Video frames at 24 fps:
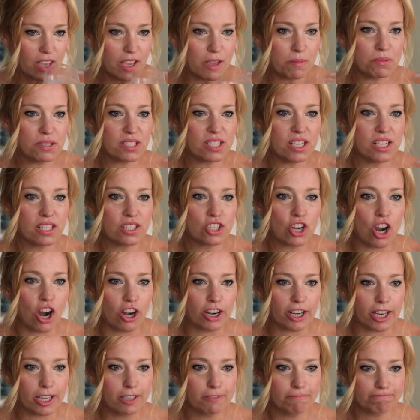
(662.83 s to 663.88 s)
Ipsy,
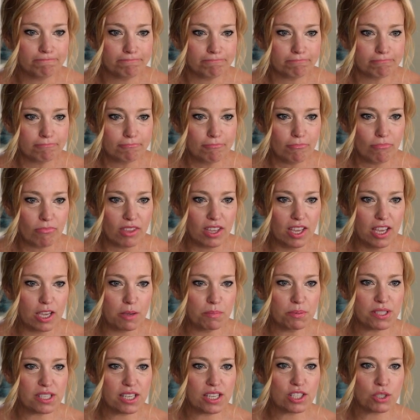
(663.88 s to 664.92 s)
Target.
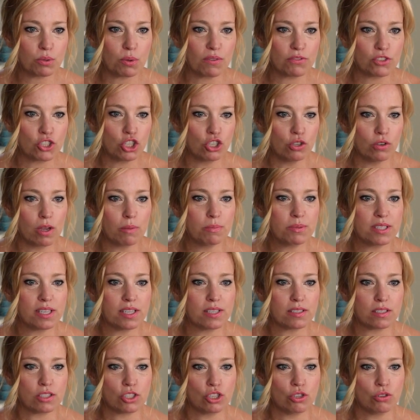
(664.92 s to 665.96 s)
Ipsy, so we have two
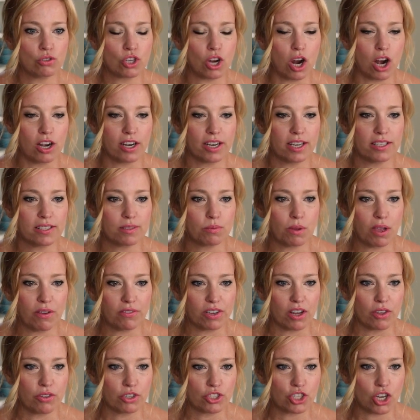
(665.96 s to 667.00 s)
Ipsies and two Targets. We
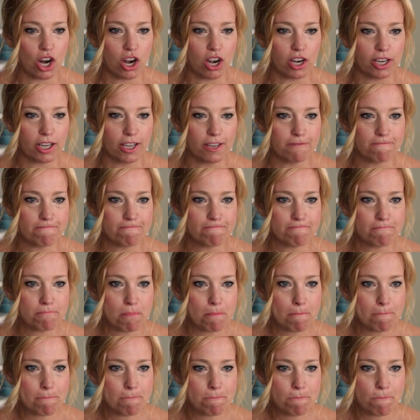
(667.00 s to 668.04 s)
have another Target.
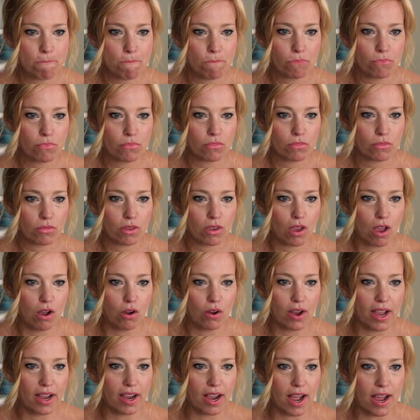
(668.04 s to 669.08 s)

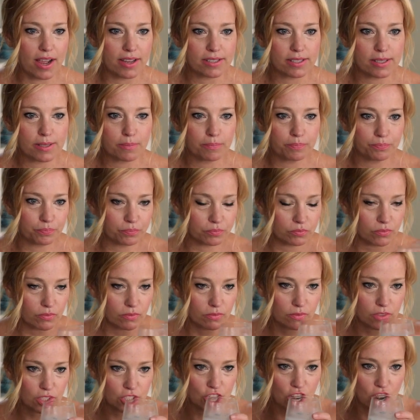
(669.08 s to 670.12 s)
Okay, guys,
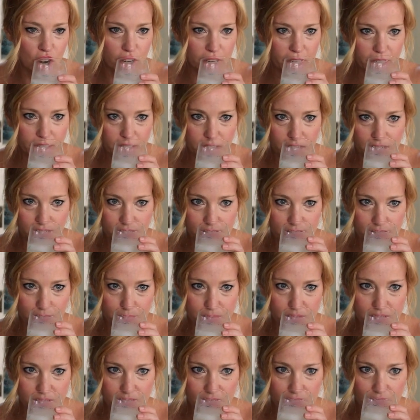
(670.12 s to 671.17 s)
Target it is.
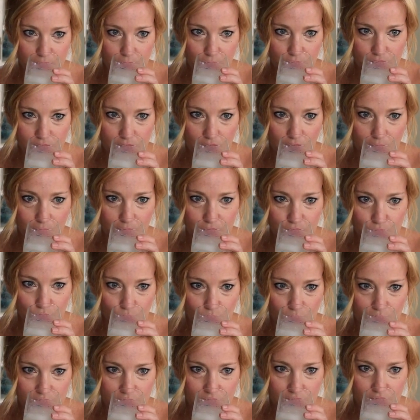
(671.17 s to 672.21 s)
I'm seeing the most comments
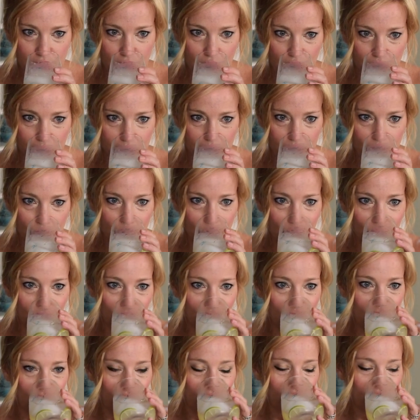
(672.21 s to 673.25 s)
requesting Target.
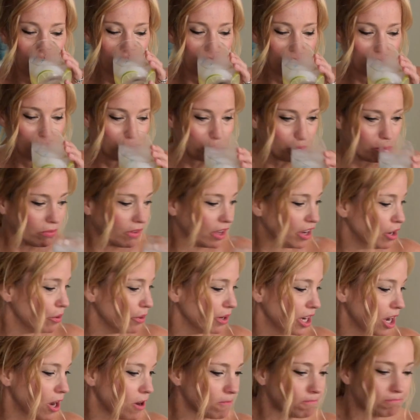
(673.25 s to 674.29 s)
Here
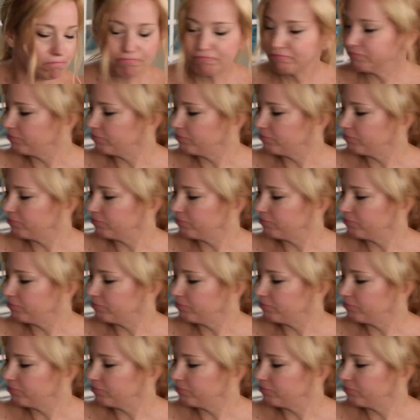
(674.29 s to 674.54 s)
we go.